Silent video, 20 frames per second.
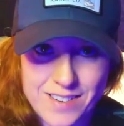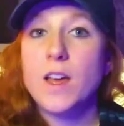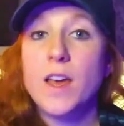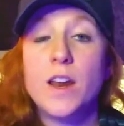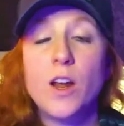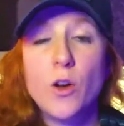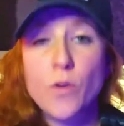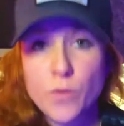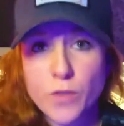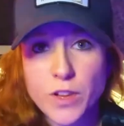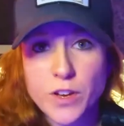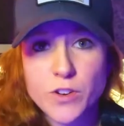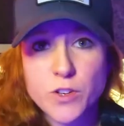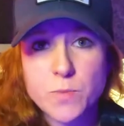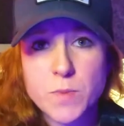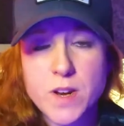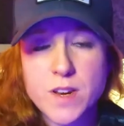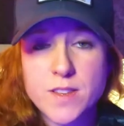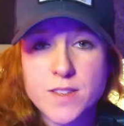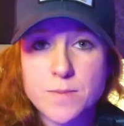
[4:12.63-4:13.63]
And hopefully you're
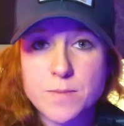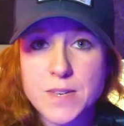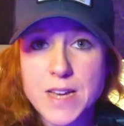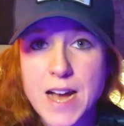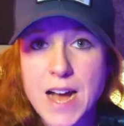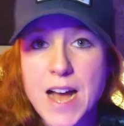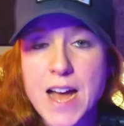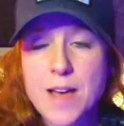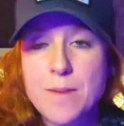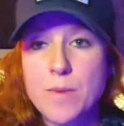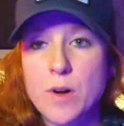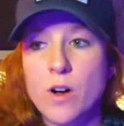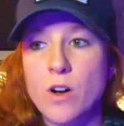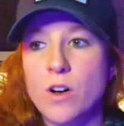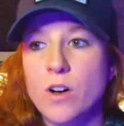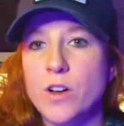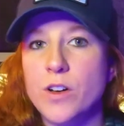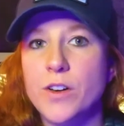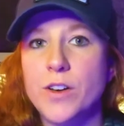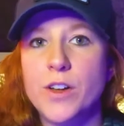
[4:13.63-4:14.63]
spending some time
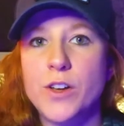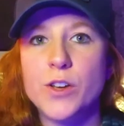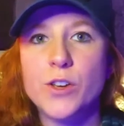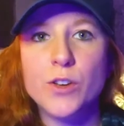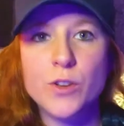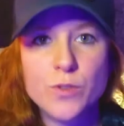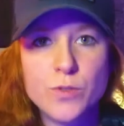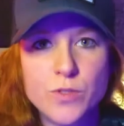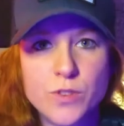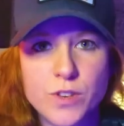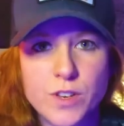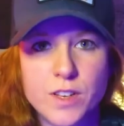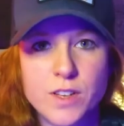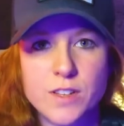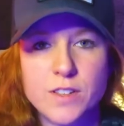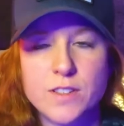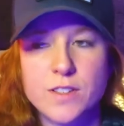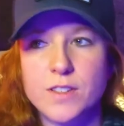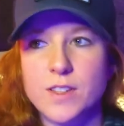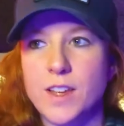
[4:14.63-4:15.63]
on
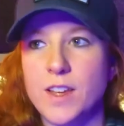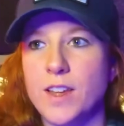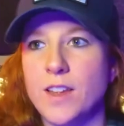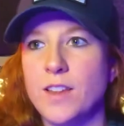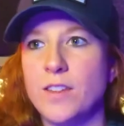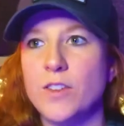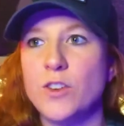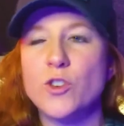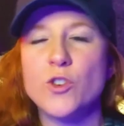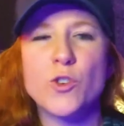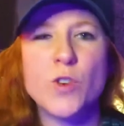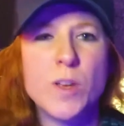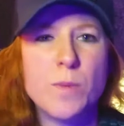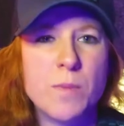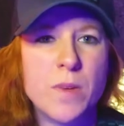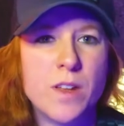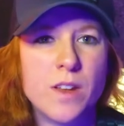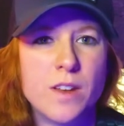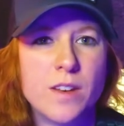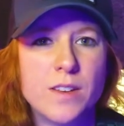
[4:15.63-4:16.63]
acoustics and the
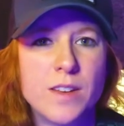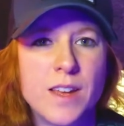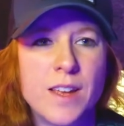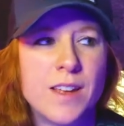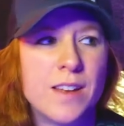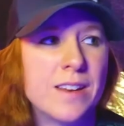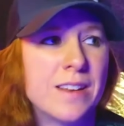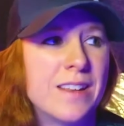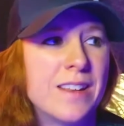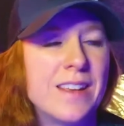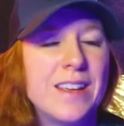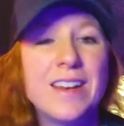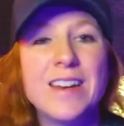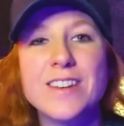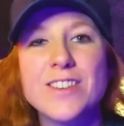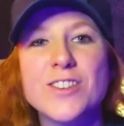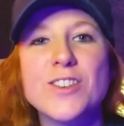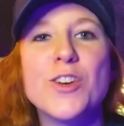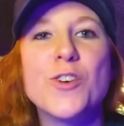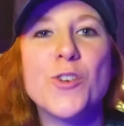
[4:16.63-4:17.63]
treatment and getting
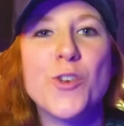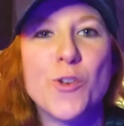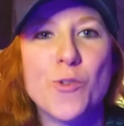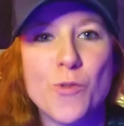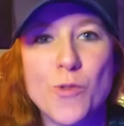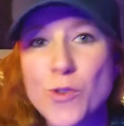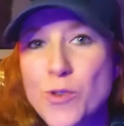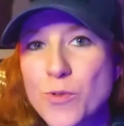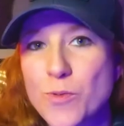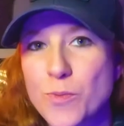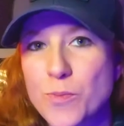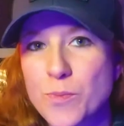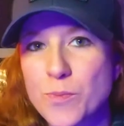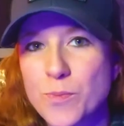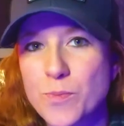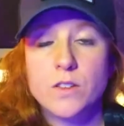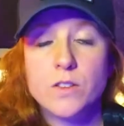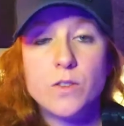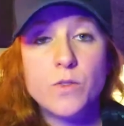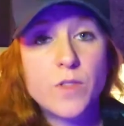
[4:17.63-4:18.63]
to know your room.
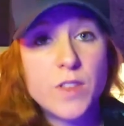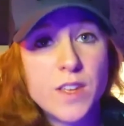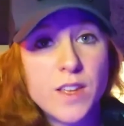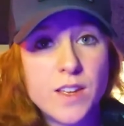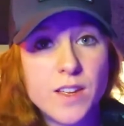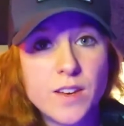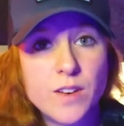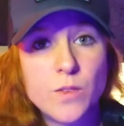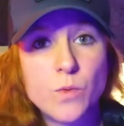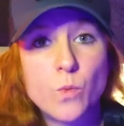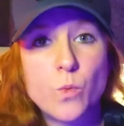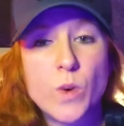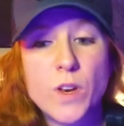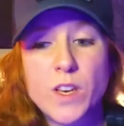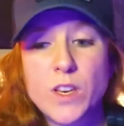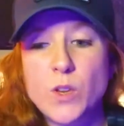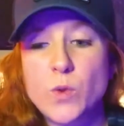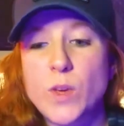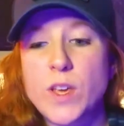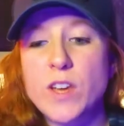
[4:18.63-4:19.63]
So then
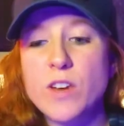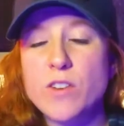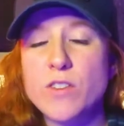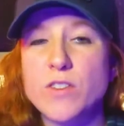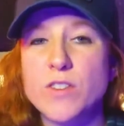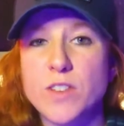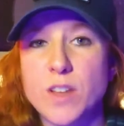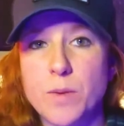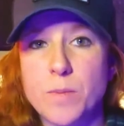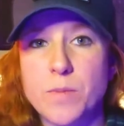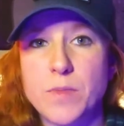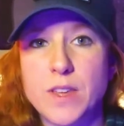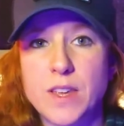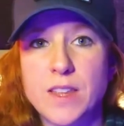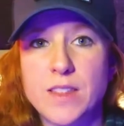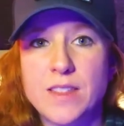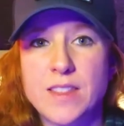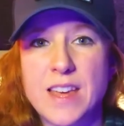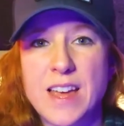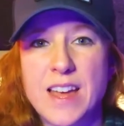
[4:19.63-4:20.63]
when you hear
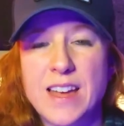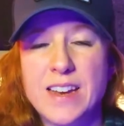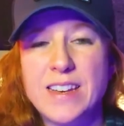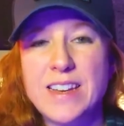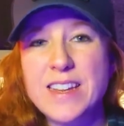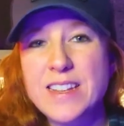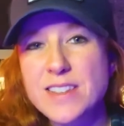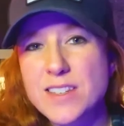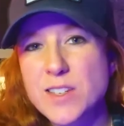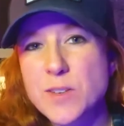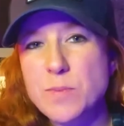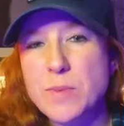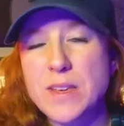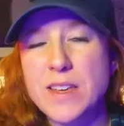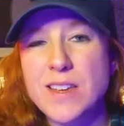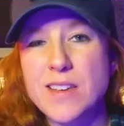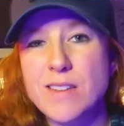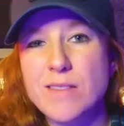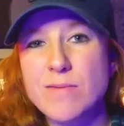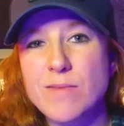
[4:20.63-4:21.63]
something that needs to
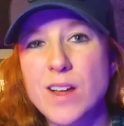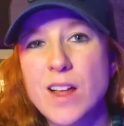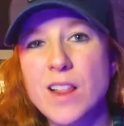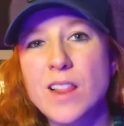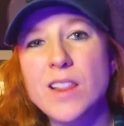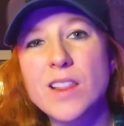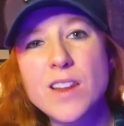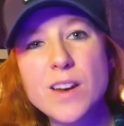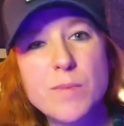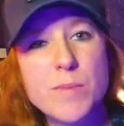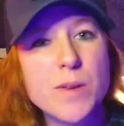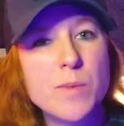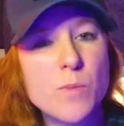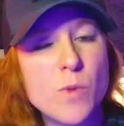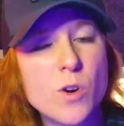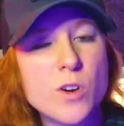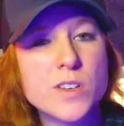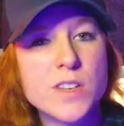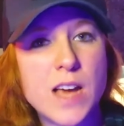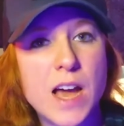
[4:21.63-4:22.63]
be a little bit
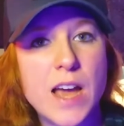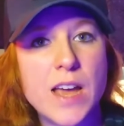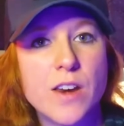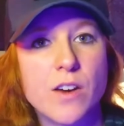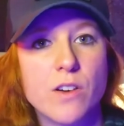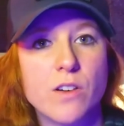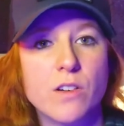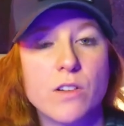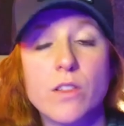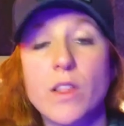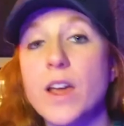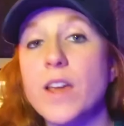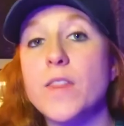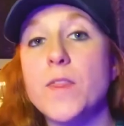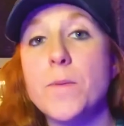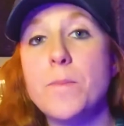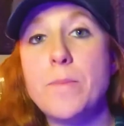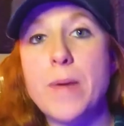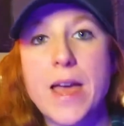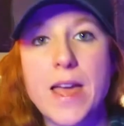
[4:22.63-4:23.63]
more tighter, like
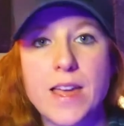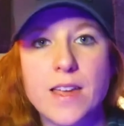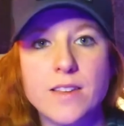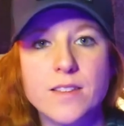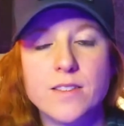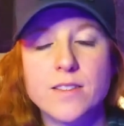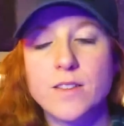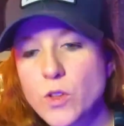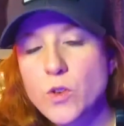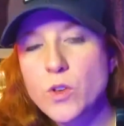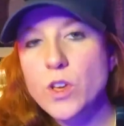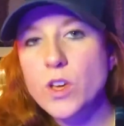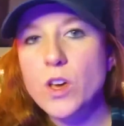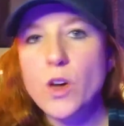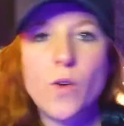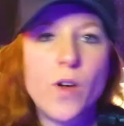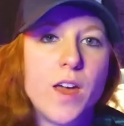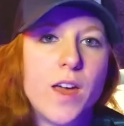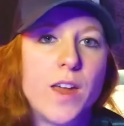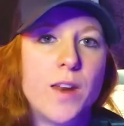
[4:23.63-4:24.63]
the bass, you can go
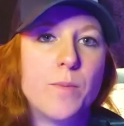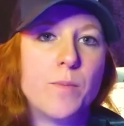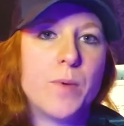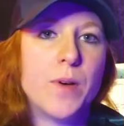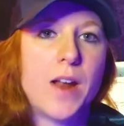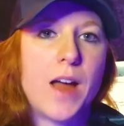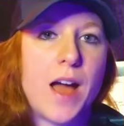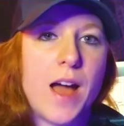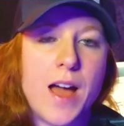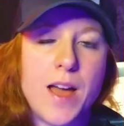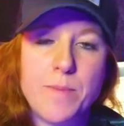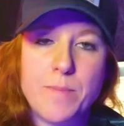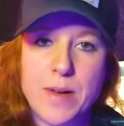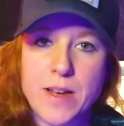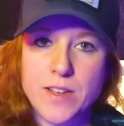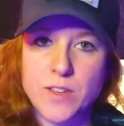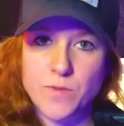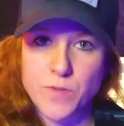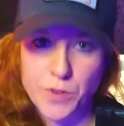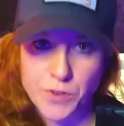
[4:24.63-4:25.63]
ahead and put a high
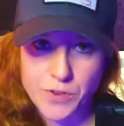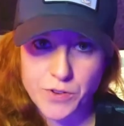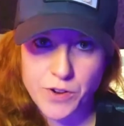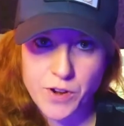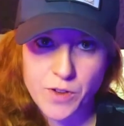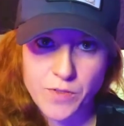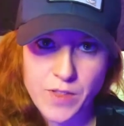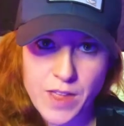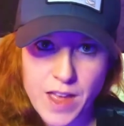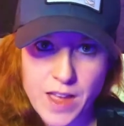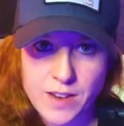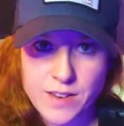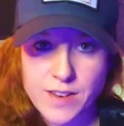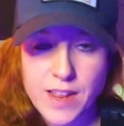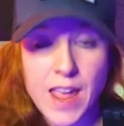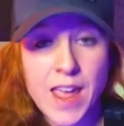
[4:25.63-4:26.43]
pass filter on that.